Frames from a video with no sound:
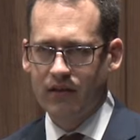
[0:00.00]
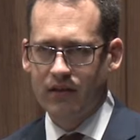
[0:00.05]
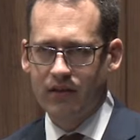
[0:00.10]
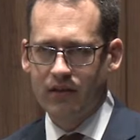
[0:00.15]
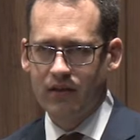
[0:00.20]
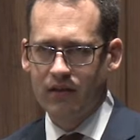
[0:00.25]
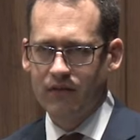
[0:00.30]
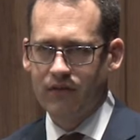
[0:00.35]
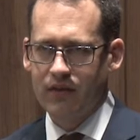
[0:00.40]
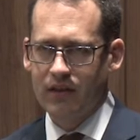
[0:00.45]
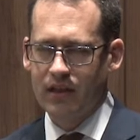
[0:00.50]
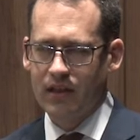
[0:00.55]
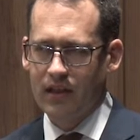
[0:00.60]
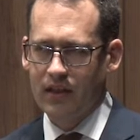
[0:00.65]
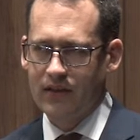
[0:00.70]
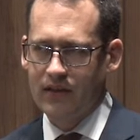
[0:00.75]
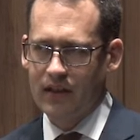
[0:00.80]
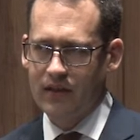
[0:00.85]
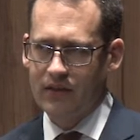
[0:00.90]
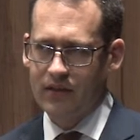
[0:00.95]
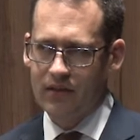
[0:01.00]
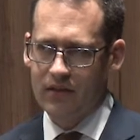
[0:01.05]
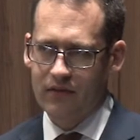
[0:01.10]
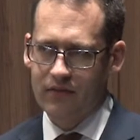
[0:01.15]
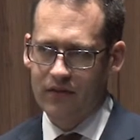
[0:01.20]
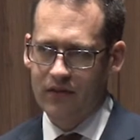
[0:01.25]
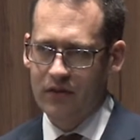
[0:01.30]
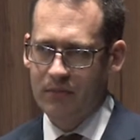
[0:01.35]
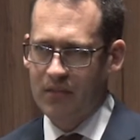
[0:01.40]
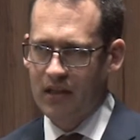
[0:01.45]
It's good for the United States,
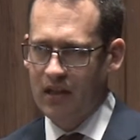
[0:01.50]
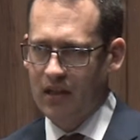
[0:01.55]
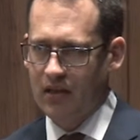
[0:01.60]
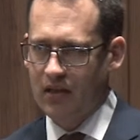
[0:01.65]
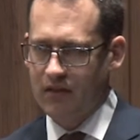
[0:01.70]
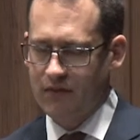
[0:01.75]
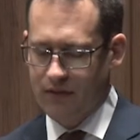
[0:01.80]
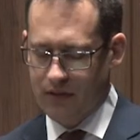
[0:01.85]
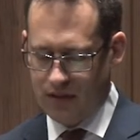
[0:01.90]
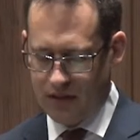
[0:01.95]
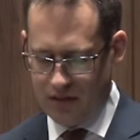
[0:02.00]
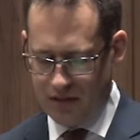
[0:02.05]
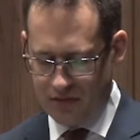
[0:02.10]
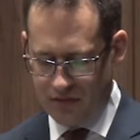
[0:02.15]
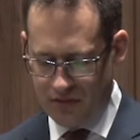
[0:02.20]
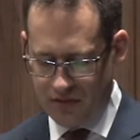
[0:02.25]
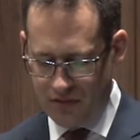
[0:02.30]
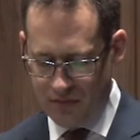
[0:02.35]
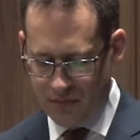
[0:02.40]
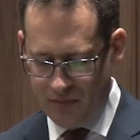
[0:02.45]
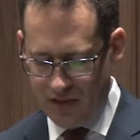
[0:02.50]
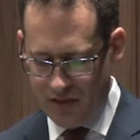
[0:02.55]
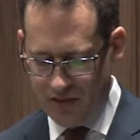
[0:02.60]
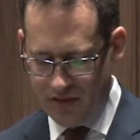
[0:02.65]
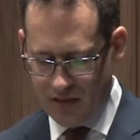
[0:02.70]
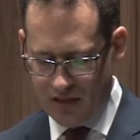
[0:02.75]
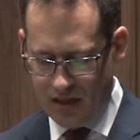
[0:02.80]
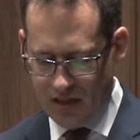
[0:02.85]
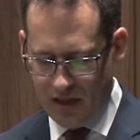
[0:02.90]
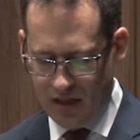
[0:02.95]
good for Japan, good for the countries of the
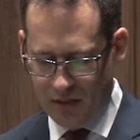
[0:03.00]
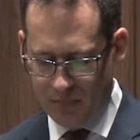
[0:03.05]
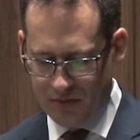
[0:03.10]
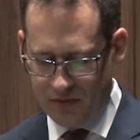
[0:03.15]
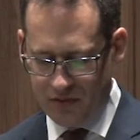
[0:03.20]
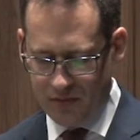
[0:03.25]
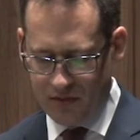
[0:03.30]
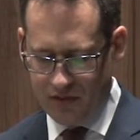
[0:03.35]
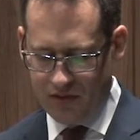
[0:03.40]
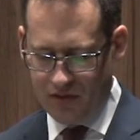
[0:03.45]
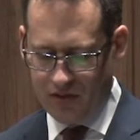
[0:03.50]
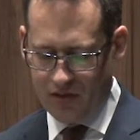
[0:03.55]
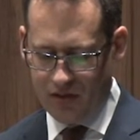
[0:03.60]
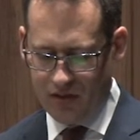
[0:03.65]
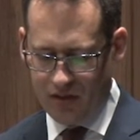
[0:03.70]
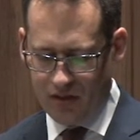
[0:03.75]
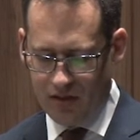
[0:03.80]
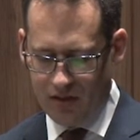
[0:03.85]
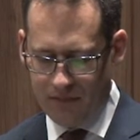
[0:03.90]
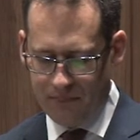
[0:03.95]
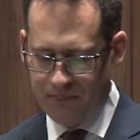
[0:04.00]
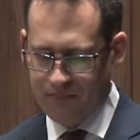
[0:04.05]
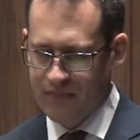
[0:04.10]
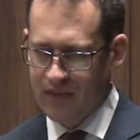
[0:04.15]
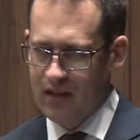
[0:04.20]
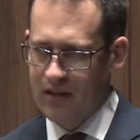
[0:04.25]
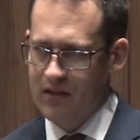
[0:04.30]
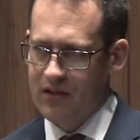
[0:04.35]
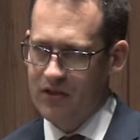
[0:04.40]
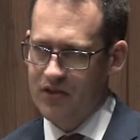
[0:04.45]
region. It helps to ensure
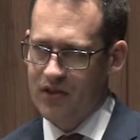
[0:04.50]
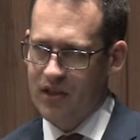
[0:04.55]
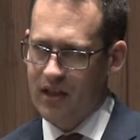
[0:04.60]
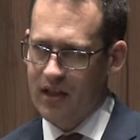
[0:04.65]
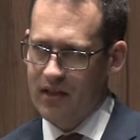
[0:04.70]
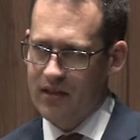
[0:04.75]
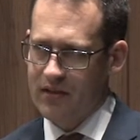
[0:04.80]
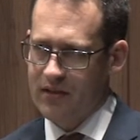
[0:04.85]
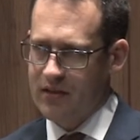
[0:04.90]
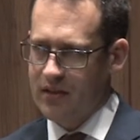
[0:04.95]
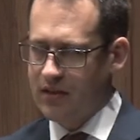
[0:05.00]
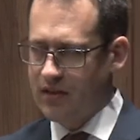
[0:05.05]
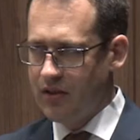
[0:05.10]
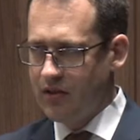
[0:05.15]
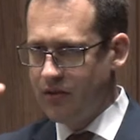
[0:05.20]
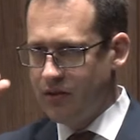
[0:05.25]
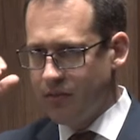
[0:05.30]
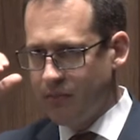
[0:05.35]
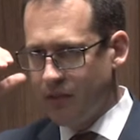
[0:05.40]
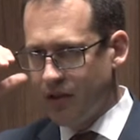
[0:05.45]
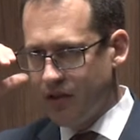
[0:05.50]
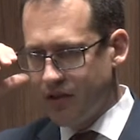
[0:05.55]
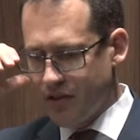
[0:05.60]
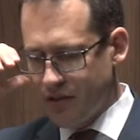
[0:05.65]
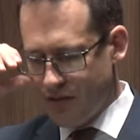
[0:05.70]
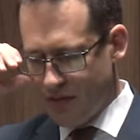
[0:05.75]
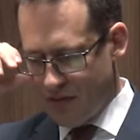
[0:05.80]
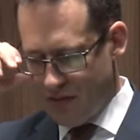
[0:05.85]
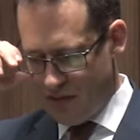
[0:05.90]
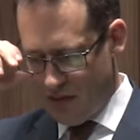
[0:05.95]
that China's continued
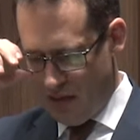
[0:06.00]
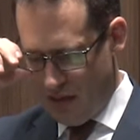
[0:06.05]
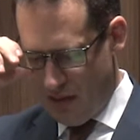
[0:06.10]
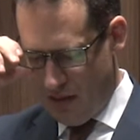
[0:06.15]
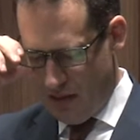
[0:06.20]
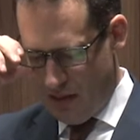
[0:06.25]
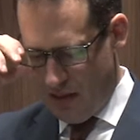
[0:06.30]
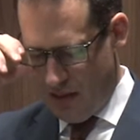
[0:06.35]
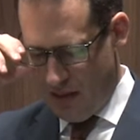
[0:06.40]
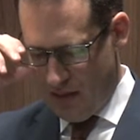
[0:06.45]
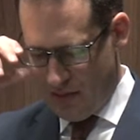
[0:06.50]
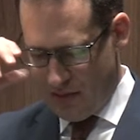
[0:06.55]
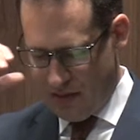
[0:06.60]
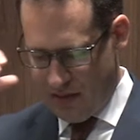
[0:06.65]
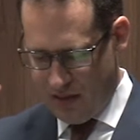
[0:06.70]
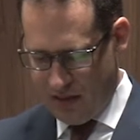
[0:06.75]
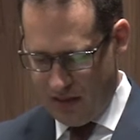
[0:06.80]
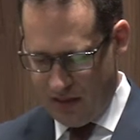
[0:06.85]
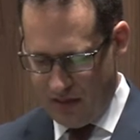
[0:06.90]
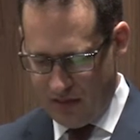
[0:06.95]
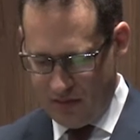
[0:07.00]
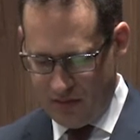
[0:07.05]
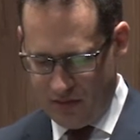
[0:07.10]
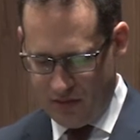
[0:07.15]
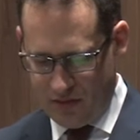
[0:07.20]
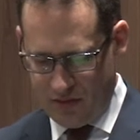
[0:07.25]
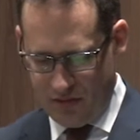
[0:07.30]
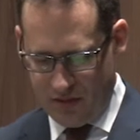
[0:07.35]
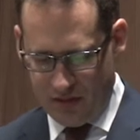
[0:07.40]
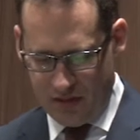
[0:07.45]
emergence as a
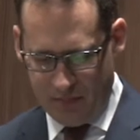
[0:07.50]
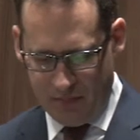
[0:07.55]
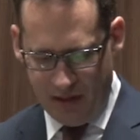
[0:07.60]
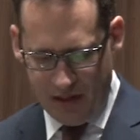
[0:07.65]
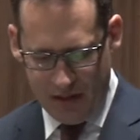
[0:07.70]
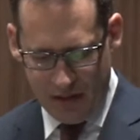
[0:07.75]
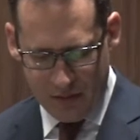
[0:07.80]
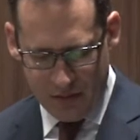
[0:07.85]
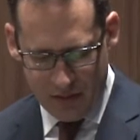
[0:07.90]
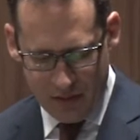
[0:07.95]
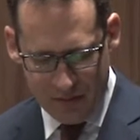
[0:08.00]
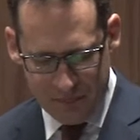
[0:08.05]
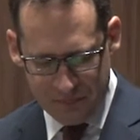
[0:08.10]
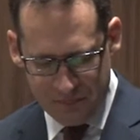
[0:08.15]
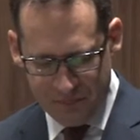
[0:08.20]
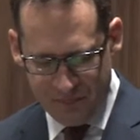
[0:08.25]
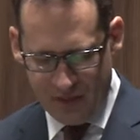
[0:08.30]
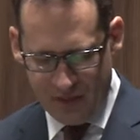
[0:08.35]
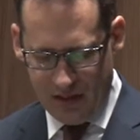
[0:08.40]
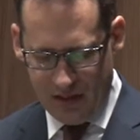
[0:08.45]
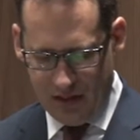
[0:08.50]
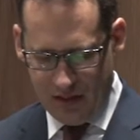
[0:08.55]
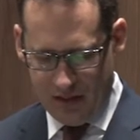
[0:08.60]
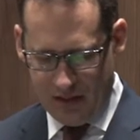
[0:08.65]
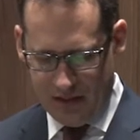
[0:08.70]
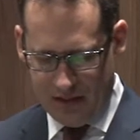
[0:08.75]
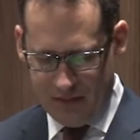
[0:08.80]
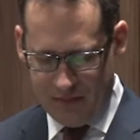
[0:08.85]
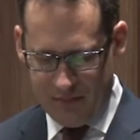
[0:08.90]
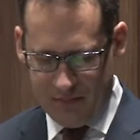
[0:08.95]
strong power
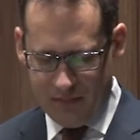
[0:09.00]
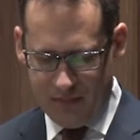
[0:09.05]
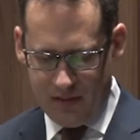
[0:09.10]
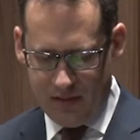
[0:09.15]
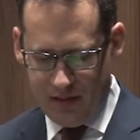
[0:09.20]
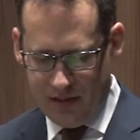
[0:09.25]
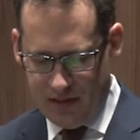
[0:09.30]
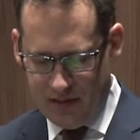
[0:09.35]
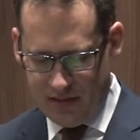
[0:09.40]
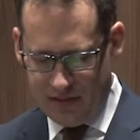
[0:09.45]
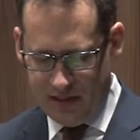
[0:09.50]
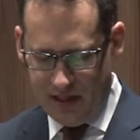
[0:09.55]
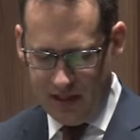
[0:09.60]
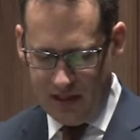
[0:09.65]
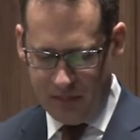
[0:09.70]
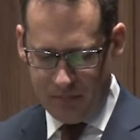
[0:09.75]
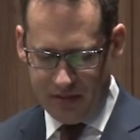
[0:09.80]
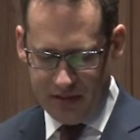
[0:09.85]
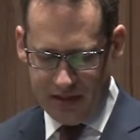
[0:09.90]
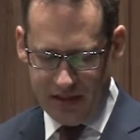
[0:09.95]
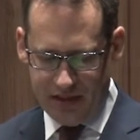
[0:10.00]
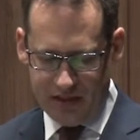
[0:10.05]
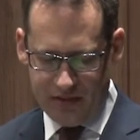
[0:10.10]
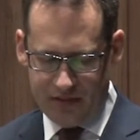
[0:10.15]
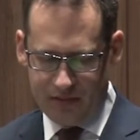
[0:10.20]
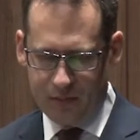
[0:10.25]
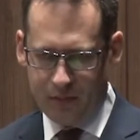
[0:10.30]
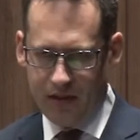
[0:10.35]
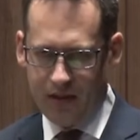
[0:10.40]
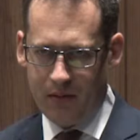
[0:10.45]
um, is taking
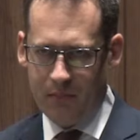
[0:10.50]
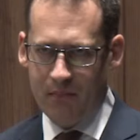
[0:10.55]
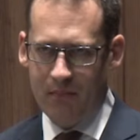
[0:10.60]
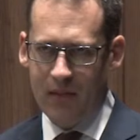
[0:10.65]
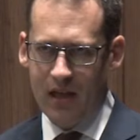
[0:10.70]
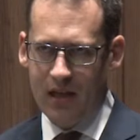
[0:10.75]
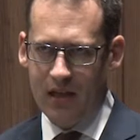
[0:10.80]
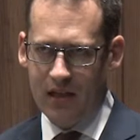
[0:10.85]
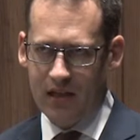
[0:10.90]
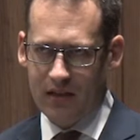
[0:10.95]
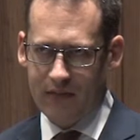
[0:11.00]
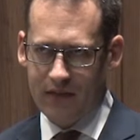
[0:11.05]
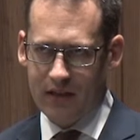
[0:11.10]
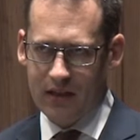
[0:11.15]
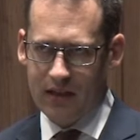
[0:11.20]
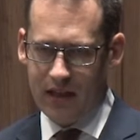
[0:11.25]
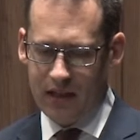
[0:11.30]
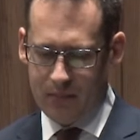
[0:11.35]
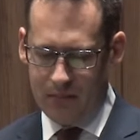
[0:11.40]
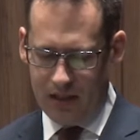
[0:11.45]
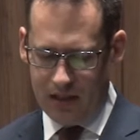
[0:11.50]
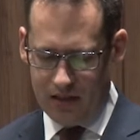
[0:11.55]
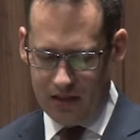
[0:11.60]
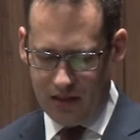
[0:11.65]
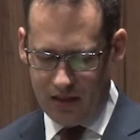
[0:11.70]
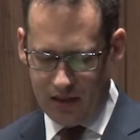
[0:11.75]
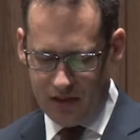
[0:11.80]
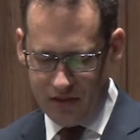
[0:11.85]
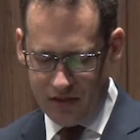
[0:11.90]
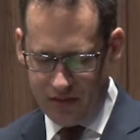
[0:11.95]
place where many of the
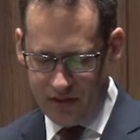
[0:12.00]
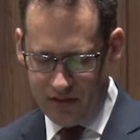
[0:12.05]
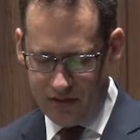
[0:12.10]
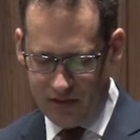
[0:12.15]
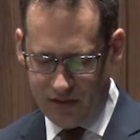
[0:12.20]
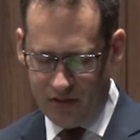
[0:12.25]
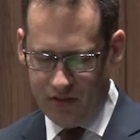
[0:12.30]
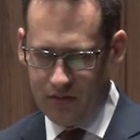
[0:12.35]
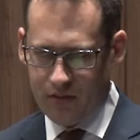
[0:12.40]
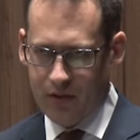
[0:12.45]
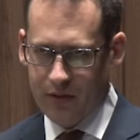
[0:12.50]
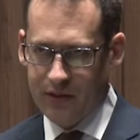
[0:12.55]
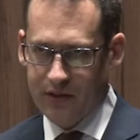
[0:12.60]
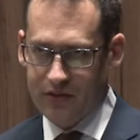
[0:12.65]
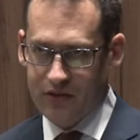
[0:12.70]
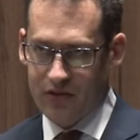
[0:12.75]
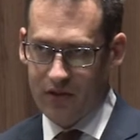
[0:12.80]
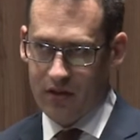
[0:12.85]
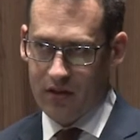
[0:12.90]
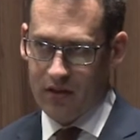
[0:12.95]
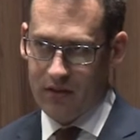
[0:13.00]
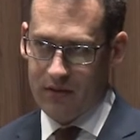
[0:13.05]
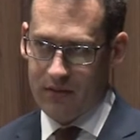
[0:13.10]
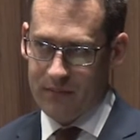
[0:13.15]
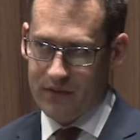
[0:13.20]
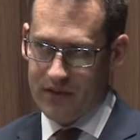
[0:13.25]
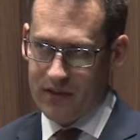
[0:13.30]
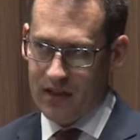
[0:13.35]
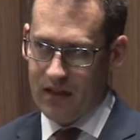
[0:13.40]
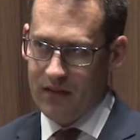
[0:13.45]
like-minded countries are growing stronger
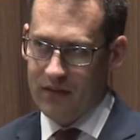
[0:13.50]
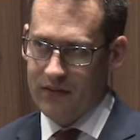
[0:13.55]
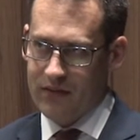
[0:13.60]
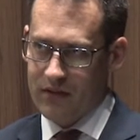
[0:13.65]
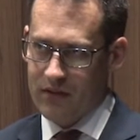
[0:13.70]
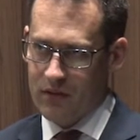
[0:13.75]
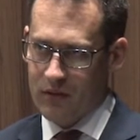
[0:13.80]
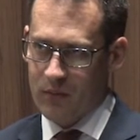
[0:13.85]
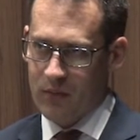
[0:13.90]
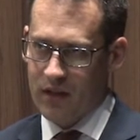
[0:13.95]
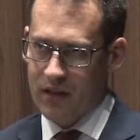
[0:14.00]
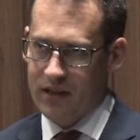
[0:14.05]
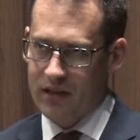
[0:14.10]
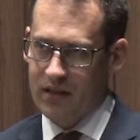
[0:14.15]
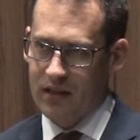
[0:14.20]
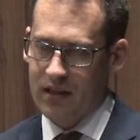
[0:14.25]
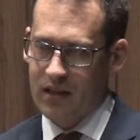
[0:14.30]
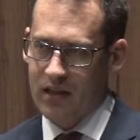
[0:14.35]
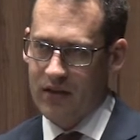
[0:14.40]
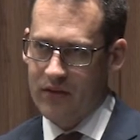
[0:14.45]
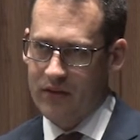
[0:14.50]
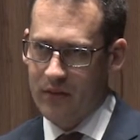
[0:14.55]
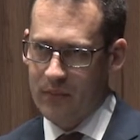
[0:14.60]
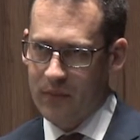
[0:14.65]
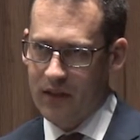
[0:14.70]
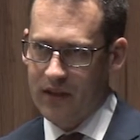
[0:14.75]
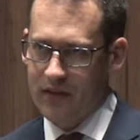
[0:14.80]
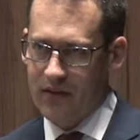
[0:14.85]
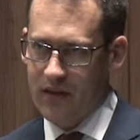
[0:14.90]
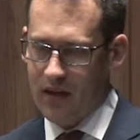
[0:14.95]
themselves and they're working together in
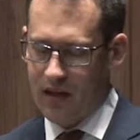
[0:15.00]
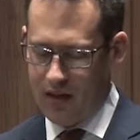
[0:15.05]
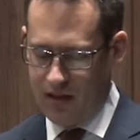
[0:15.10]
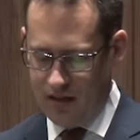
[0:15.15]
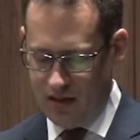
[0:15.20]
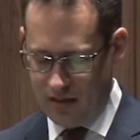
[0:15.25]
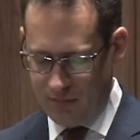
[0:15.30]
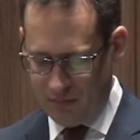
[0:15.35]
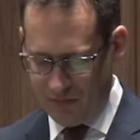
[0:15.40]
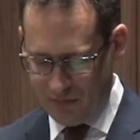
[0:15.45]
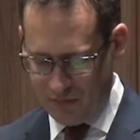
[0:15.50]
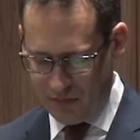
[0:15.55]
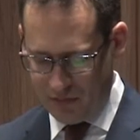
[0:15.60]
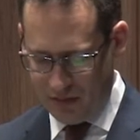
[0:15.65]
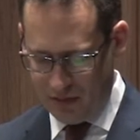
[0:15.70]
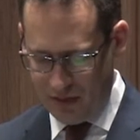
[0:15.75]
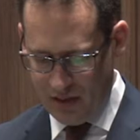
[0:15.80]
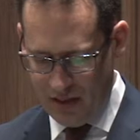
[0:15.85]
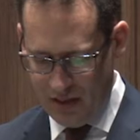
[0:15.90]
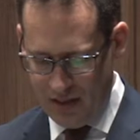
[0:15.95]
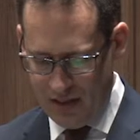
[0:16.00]
ways they had not before.